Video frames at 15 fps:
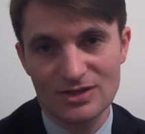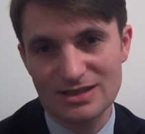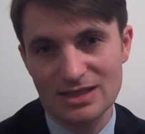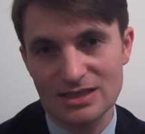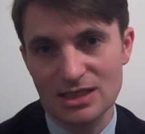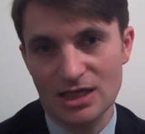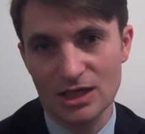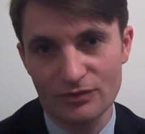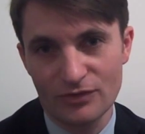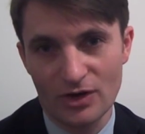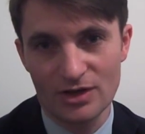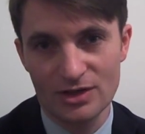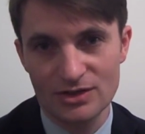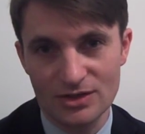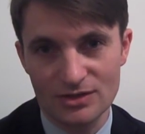That's a ton of
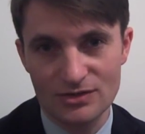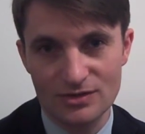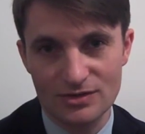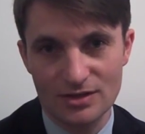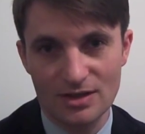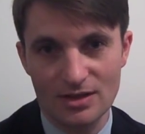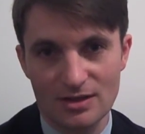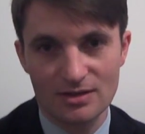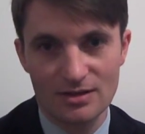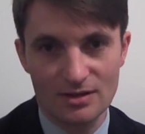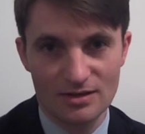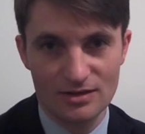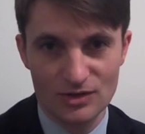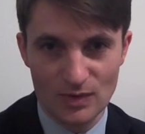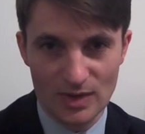oranges
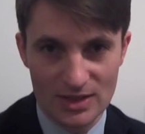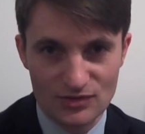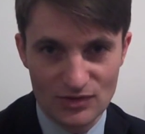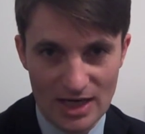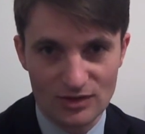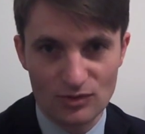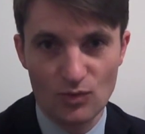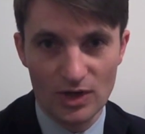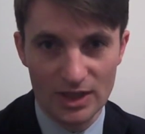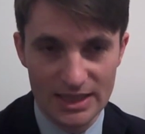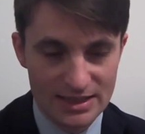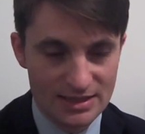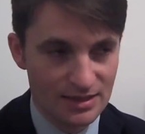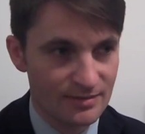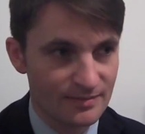to extract 1
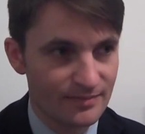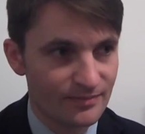liter.